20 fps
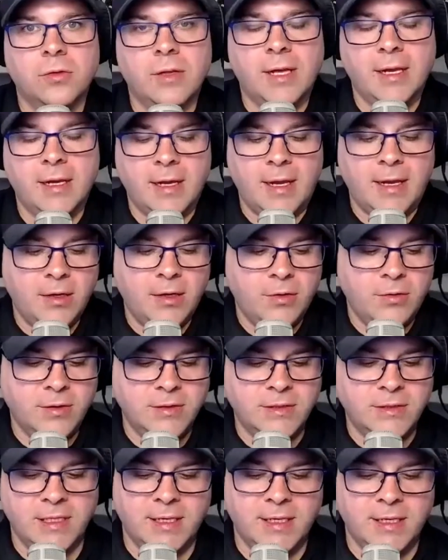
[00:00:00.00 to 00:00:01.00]
I know
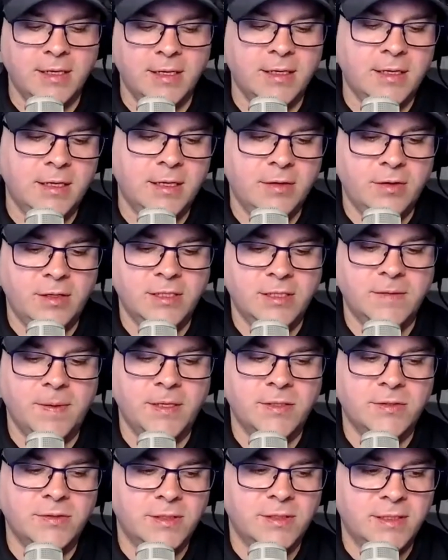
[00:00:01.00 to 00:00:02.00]
it's like,
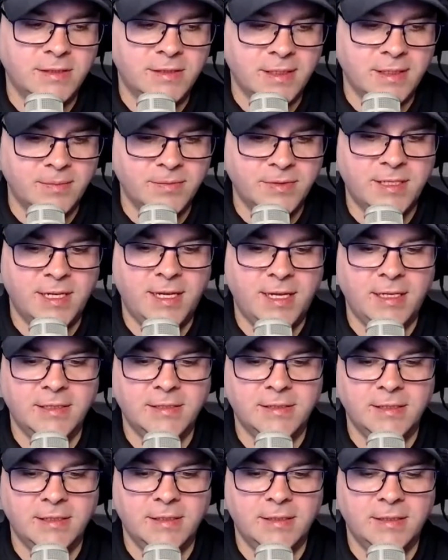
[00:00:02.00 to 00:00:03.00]
especially in some
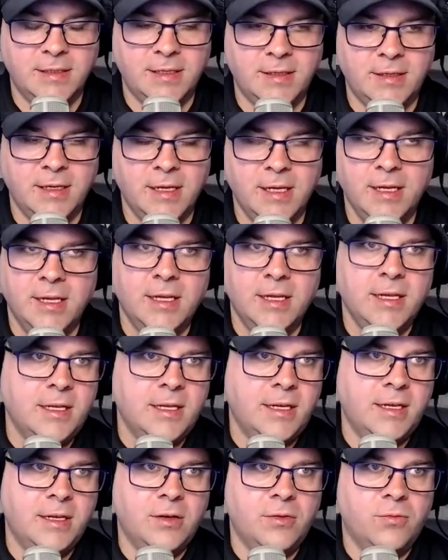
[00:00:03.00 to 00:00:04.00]
states, and
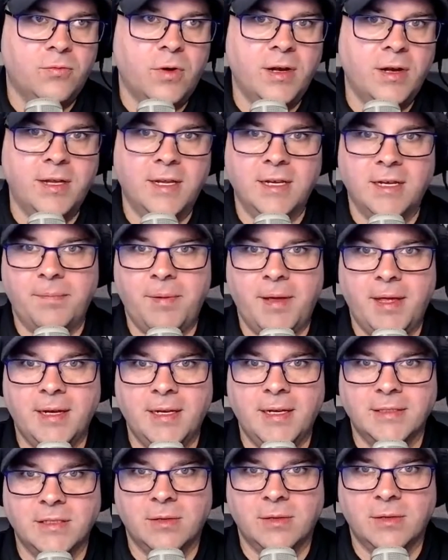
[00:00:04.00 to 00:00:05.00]
running
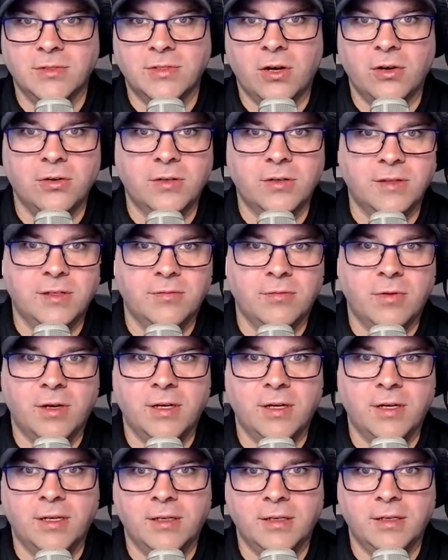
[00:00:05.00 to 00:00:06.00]
independent's almost harder than
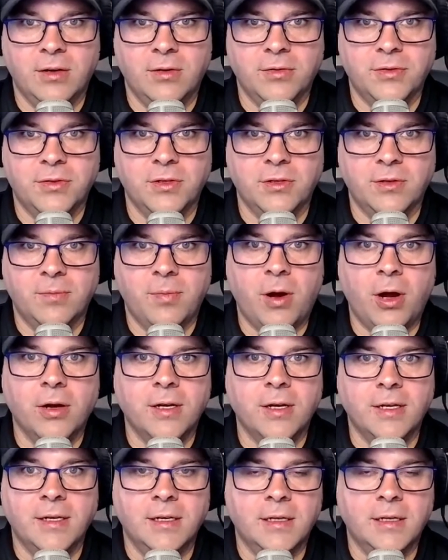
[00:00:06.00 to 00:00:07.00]
running, third
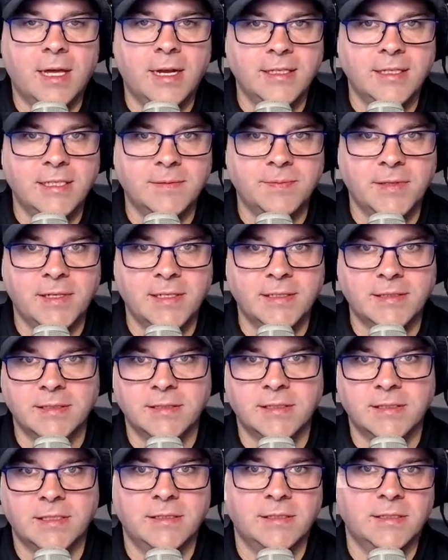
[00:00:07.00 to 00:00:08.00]
party in a lot of these
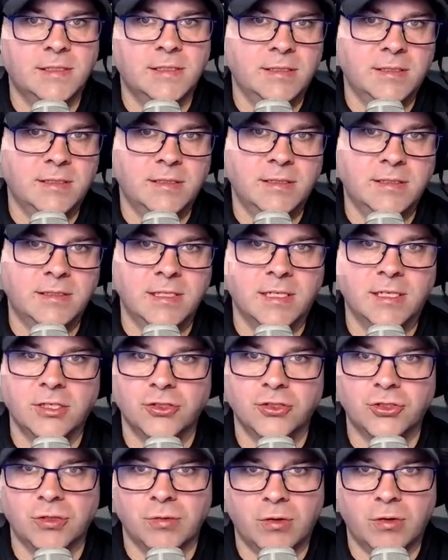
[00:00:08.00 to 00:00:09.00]
places, because the
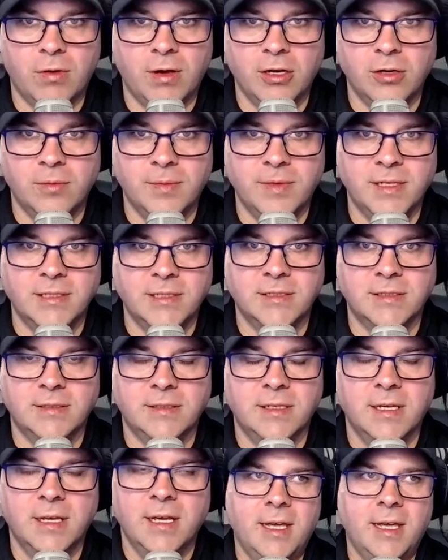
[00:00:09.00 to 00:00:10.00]
signature requirements
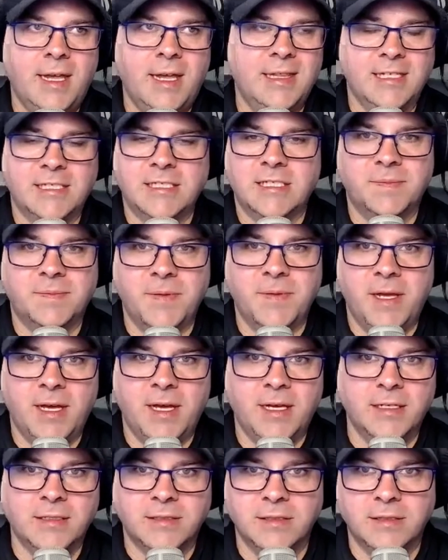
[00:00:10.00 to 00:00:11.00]
and let's just be
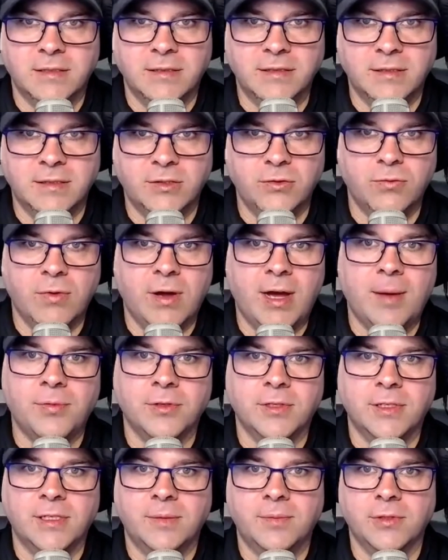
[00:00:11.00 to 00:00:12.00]
honest, the
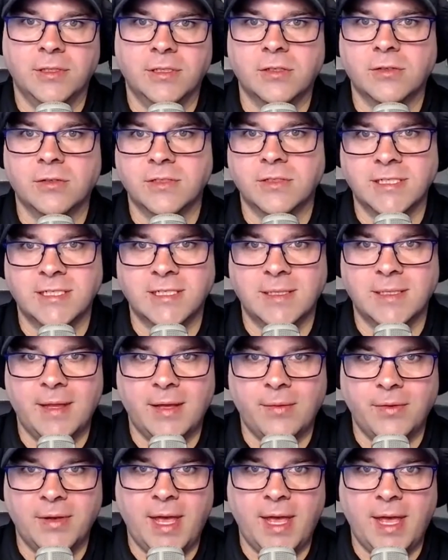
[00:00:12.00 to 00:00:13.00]
duopoly political system
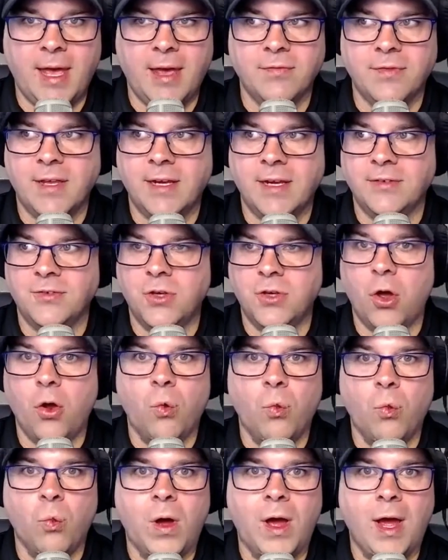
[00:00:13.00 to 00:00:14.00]
that we have, they
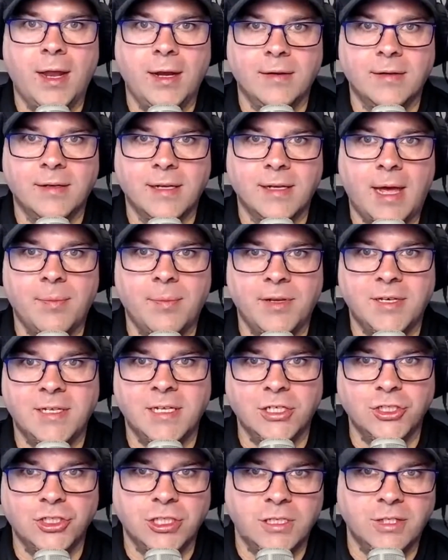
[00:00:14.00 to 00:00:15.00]
don't want
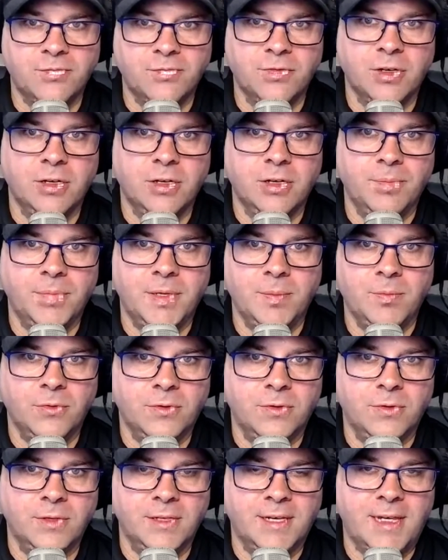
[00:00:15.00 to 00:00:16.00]
competition from
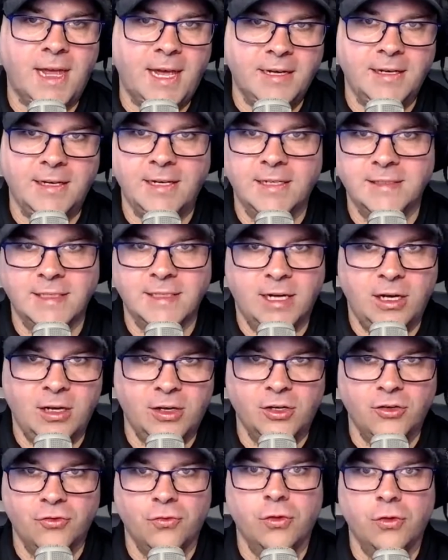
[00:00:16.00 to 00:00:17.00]
people and candidates that aren't
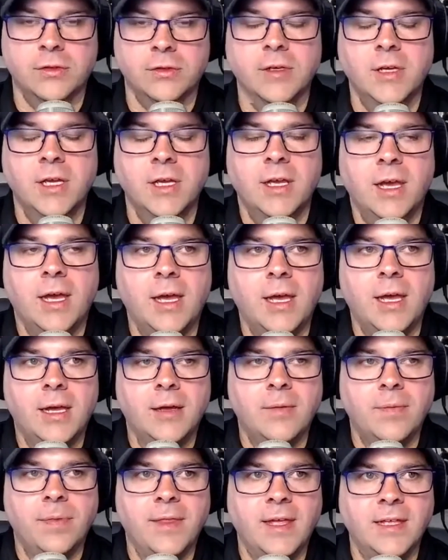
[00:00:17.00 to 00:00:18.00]
controlled.
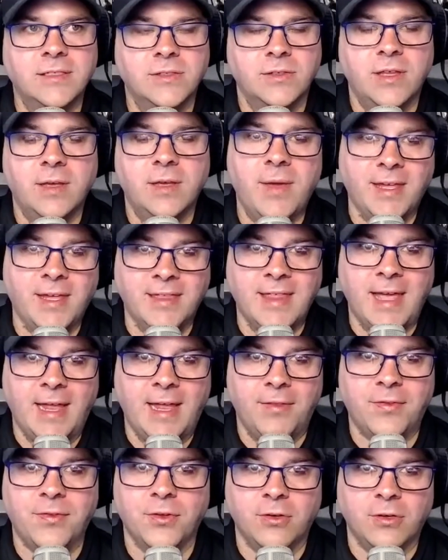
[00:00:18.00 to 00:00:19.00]
And so they make
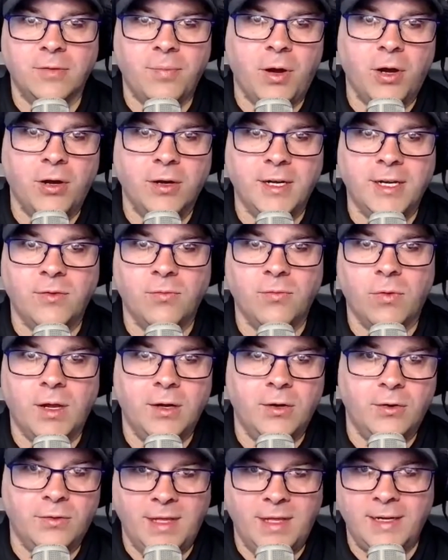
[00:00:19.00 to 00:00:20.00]
that third party
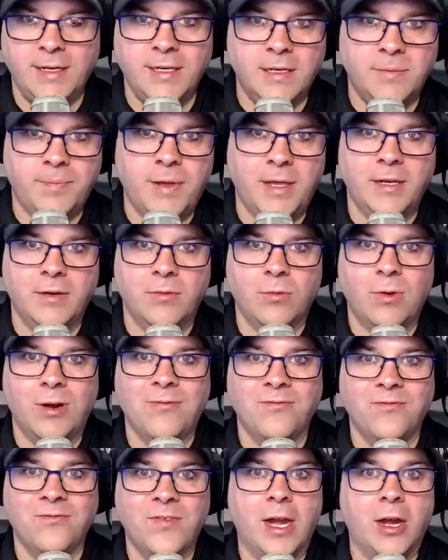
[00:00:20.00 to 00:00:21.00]
run or that independent
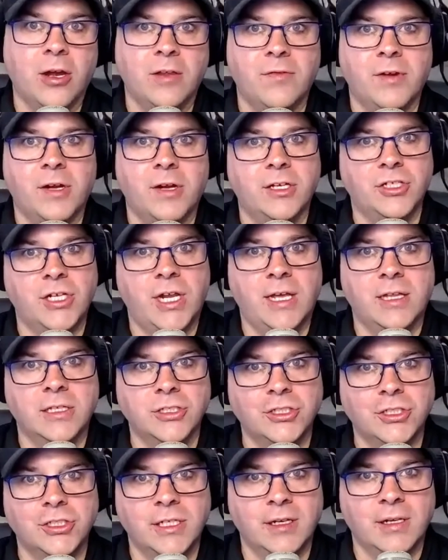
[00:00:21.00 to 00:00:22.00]
run very, very
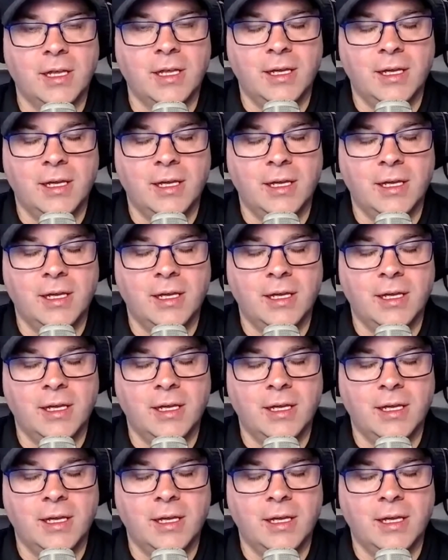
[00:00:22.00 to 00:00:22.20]
challenging,